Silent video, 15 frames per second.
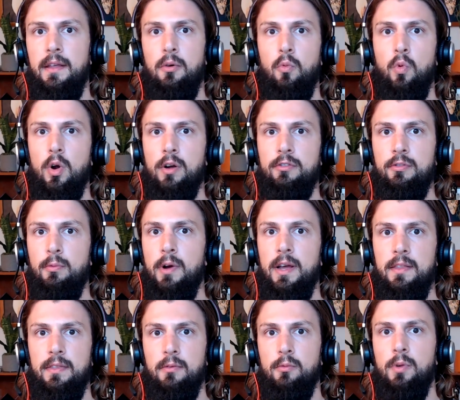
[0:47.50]
that works
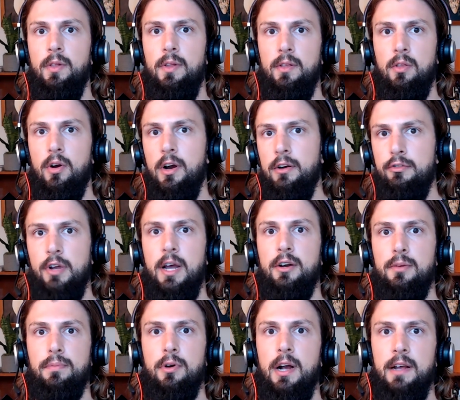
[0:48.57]
with really large
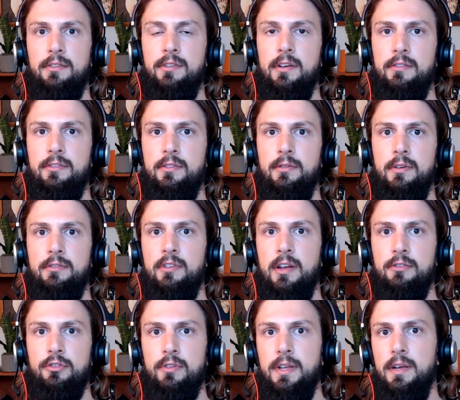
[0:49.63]
enterprises to
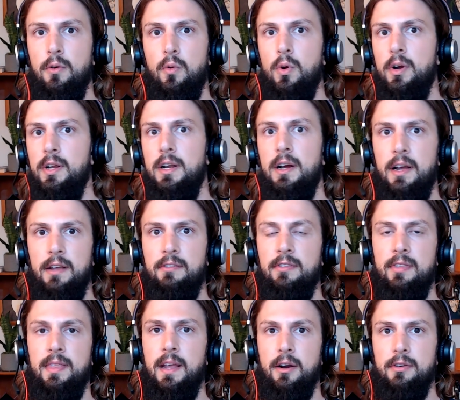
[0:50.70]
essentially organize
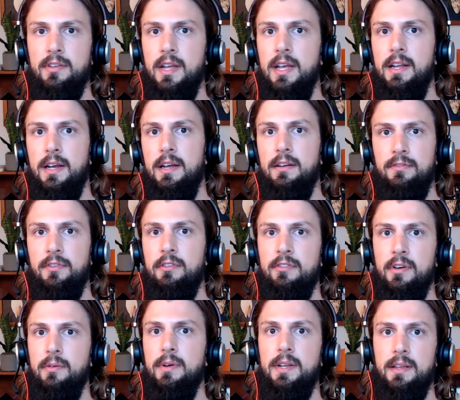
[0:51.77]
their data at a
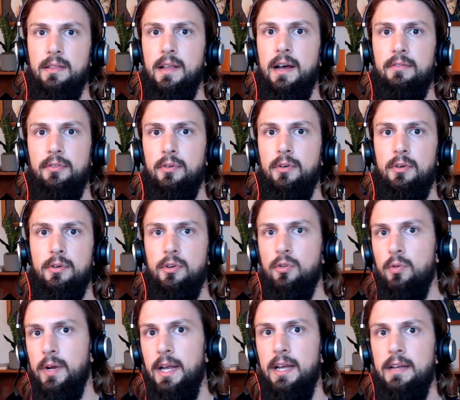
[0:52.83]
facility level,
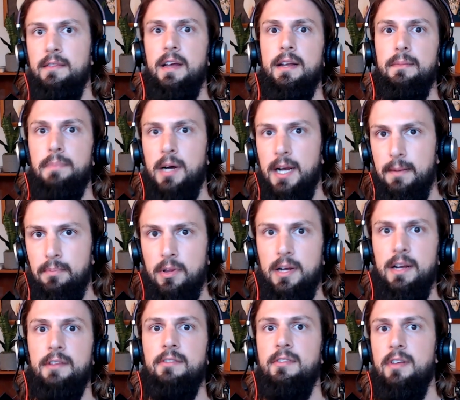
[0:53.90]
create data
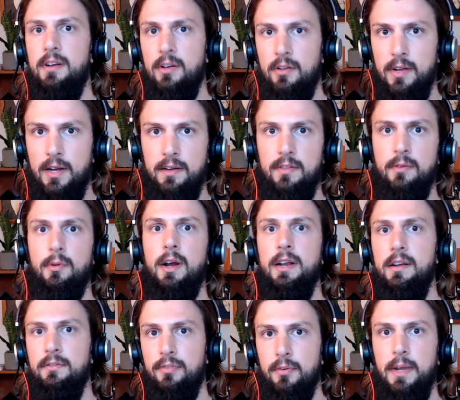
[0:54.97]
pipelines to collect the right
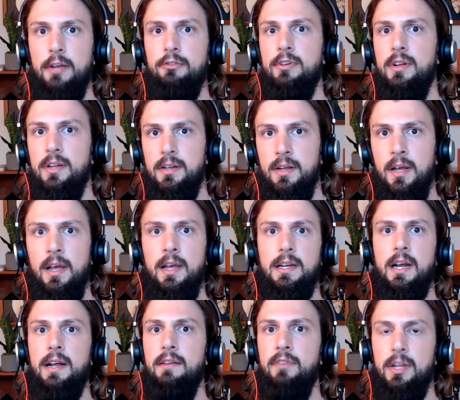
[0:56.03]
information
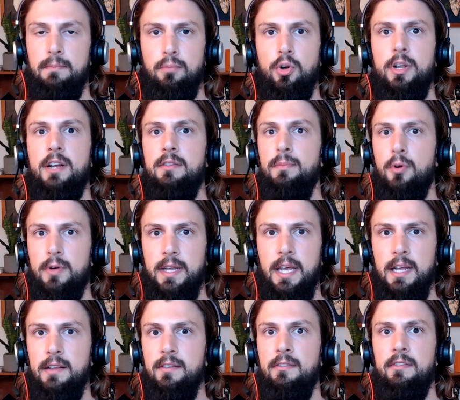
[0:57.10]
kind of in predictable
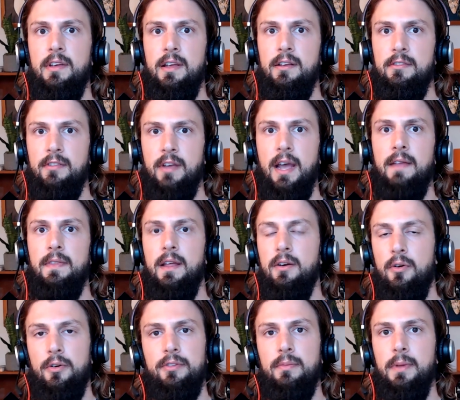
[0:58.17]
cadences, and then
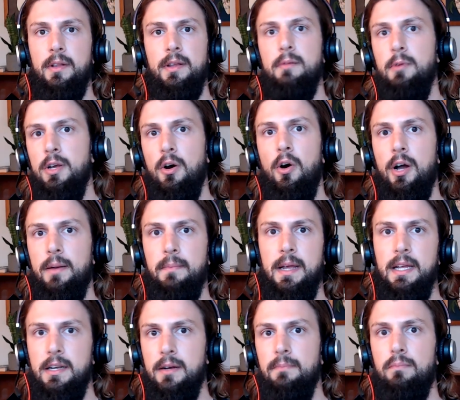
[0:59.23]
ultimately we
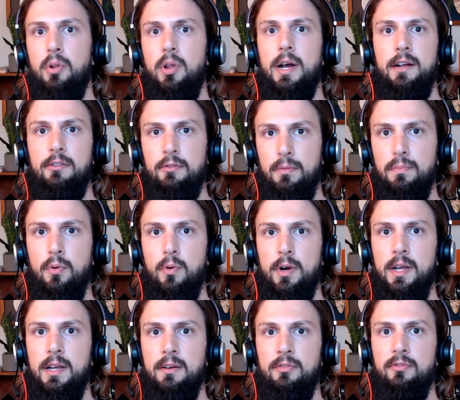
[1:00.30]
automate compliance
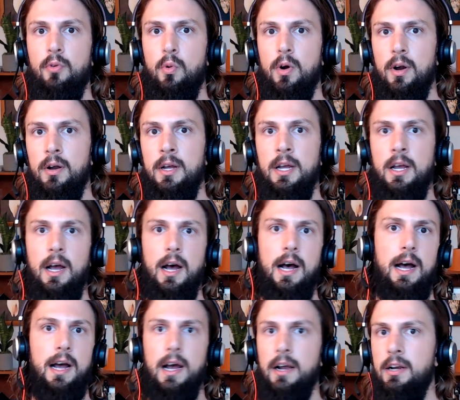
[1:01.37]
reporting for
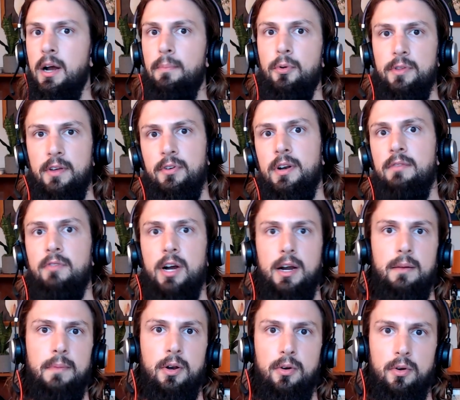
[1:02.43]
a couple different
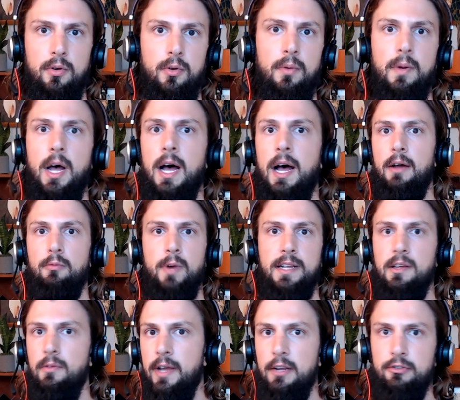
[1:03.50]
environmental
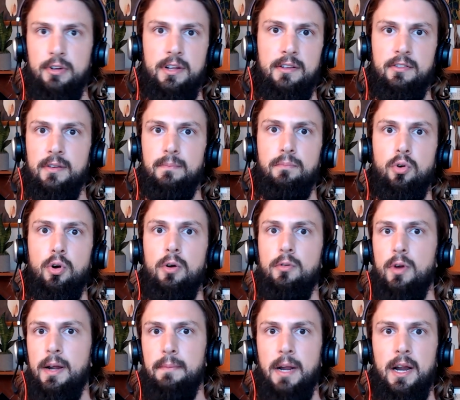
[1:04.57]
regulations and
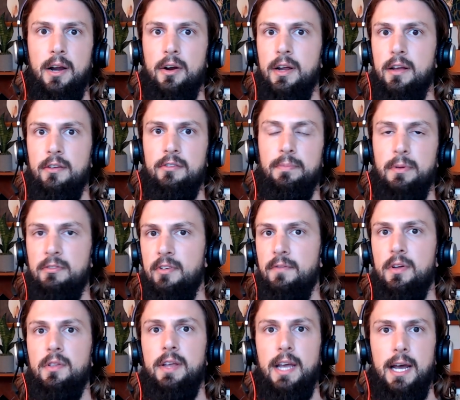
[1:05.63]
program areas,
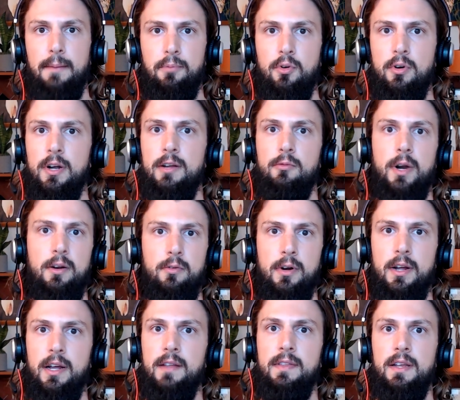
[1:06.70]
specifically EPCRA and
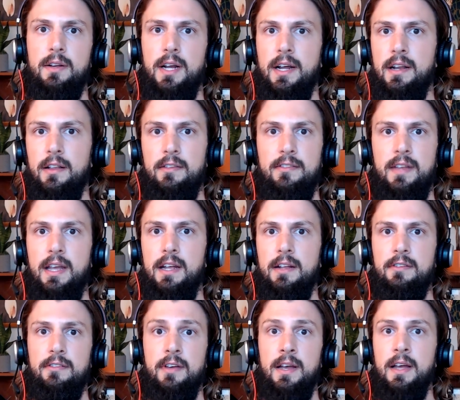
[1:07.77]
RCRA in the United
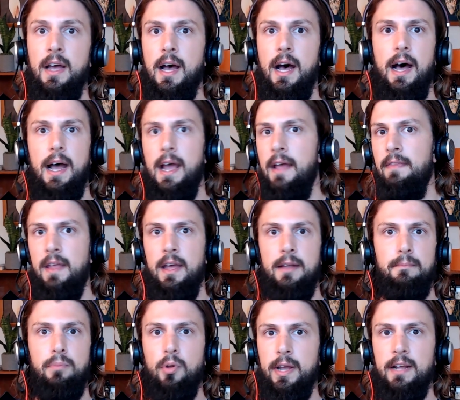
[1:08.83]
States, and
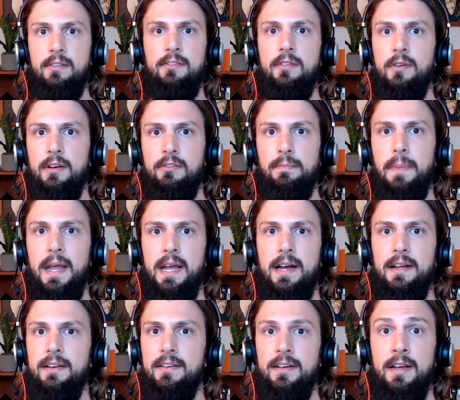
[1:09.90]
then plans to
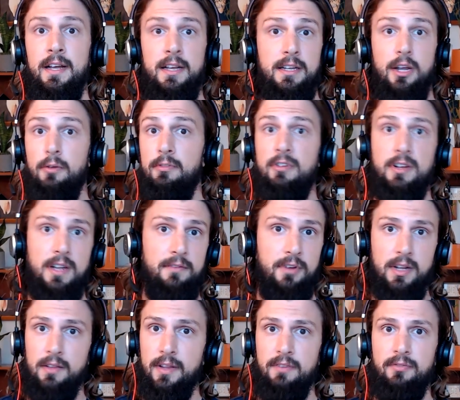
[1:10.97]
expand,
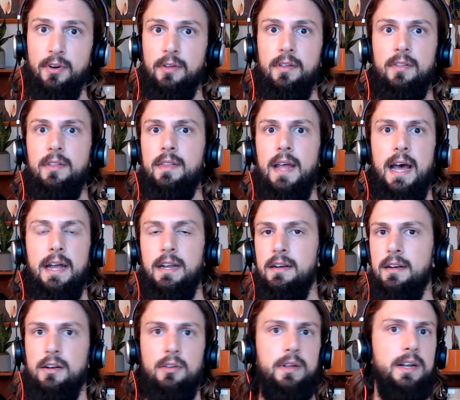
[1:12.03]
significantly further than that
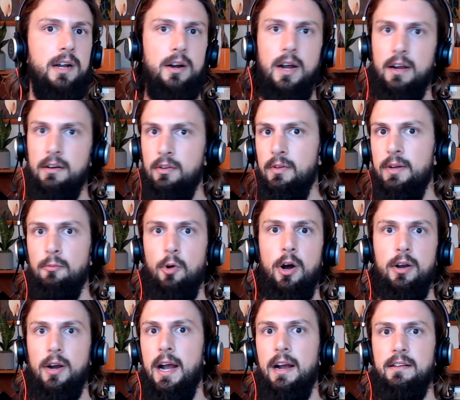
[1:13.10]
into Clean Air Act, Clean
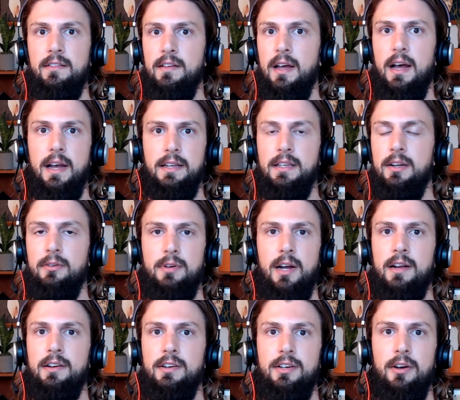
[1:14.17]
Water Act.
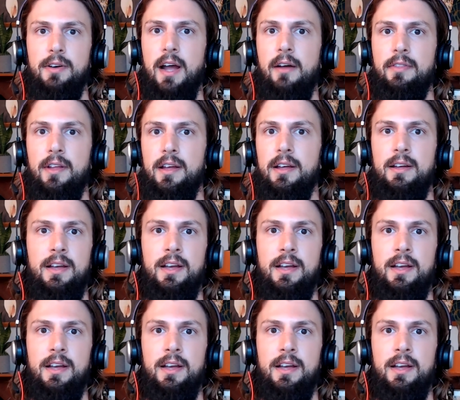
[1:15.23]
Kind of go down the